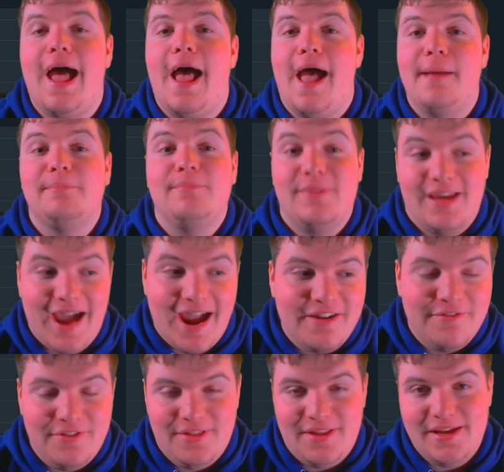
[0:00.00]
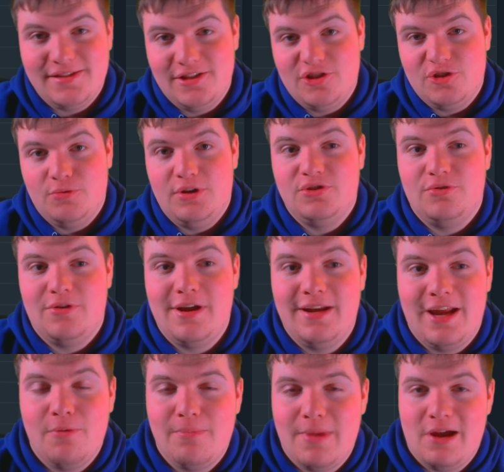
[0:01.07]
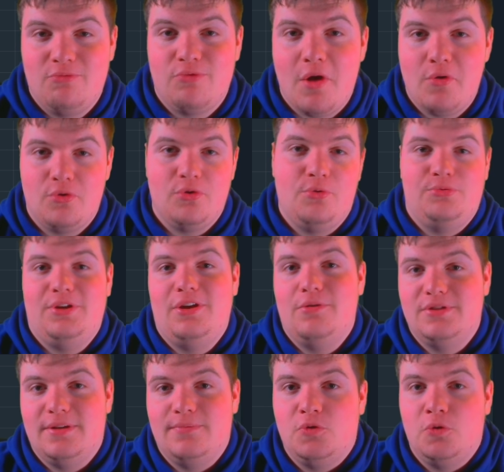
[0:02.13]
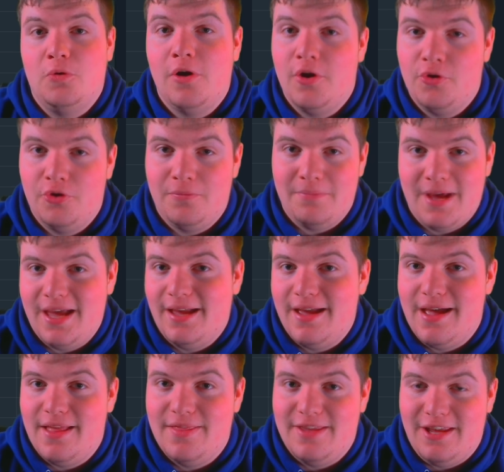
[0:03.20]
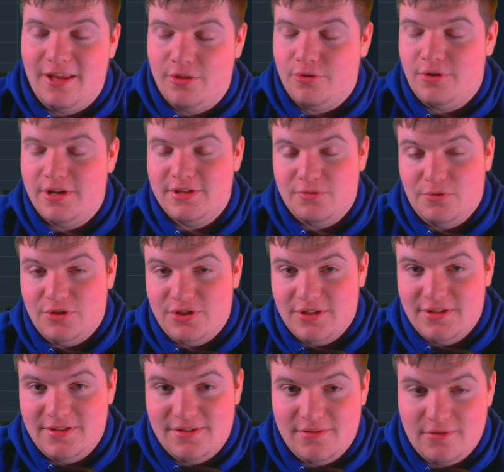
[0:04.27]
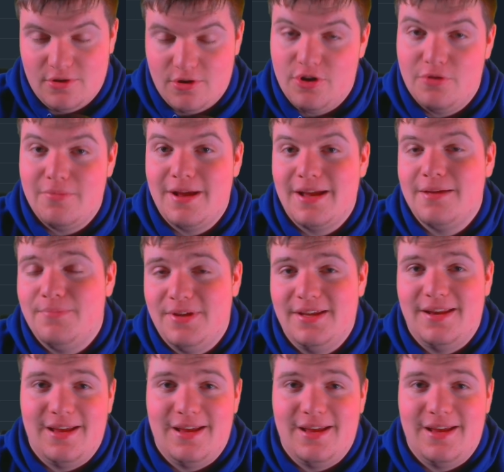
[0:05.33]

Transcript: I'm kind of in that situation right now. My router only goes up to 100 meg on the Ethernet switches, or 100 megabit.